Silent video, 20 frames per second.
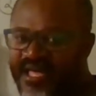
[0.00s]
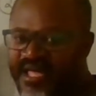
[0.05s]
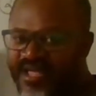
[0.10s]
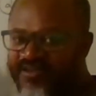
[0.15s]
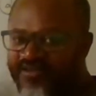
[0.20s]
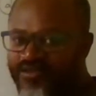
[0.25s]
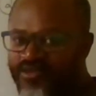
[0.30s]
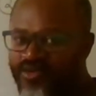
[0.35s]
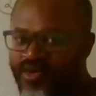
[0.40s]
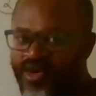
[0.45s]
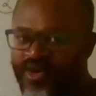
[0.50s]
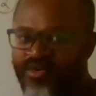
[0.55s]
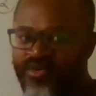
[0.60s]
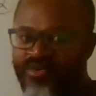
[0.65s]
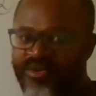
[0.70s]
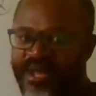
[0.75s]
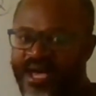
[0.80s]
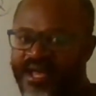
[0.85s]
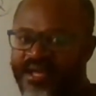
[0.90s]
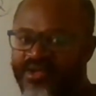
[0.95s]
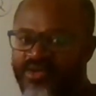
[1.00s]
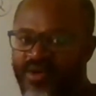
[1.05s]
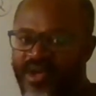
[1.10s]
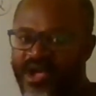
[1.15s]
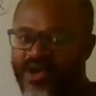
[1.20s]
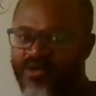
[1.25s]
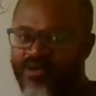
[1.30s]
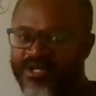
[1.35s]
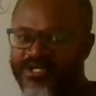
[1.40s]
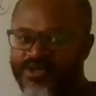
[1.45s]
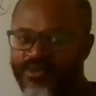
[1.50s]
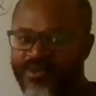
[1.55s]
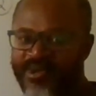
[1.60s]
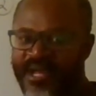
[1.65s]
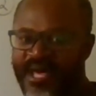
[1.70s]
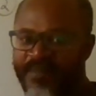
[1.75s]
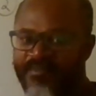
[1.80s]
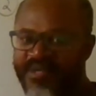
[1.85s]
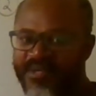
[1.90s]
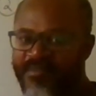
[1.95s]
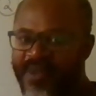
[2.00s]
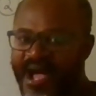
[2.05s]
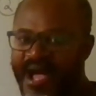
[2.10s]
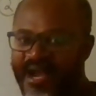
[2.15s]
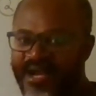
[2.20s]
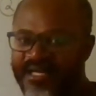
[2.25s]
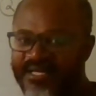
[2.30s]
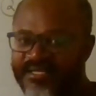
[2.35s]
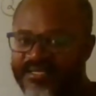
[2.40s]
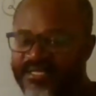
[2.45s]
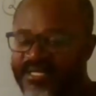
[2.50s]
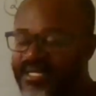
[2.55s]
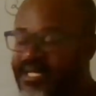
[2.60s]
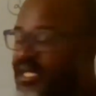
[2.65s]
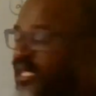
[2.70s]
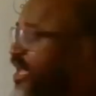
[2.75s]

If you don't do that, your equation will not be balanced.